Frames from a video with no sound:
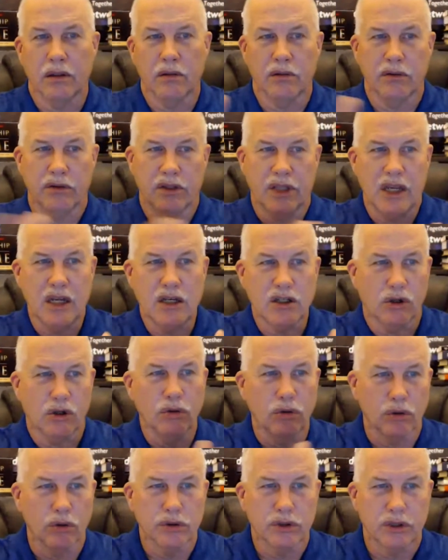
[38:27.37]
these
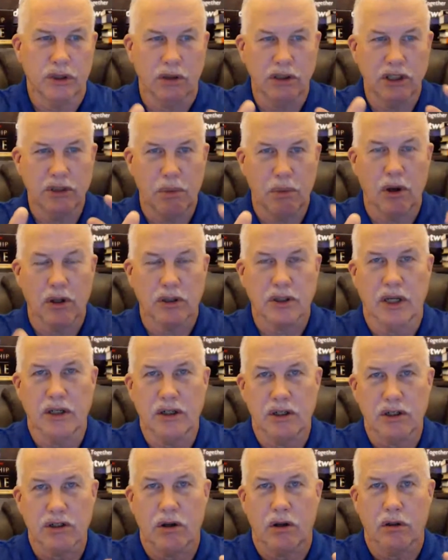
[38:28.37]
books I
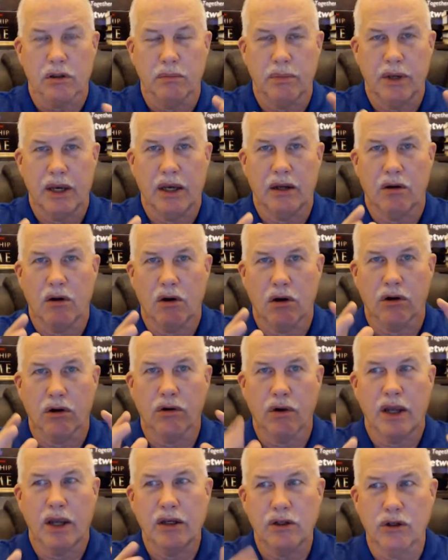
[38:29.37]
just talked about are
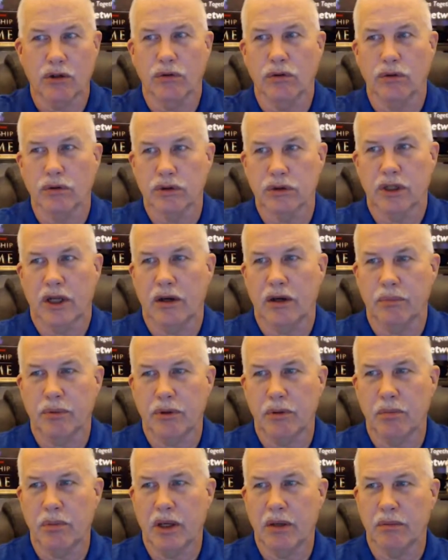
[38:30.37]
great tools to help
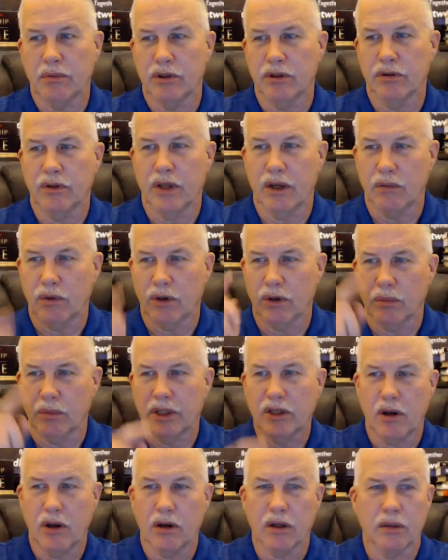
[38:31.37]
you be able to do that. We're going to be
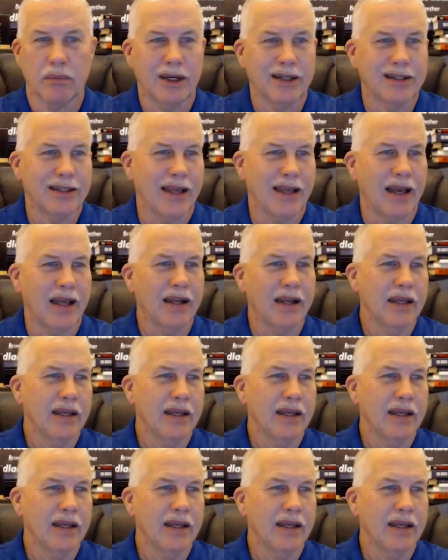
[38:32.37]
talking about that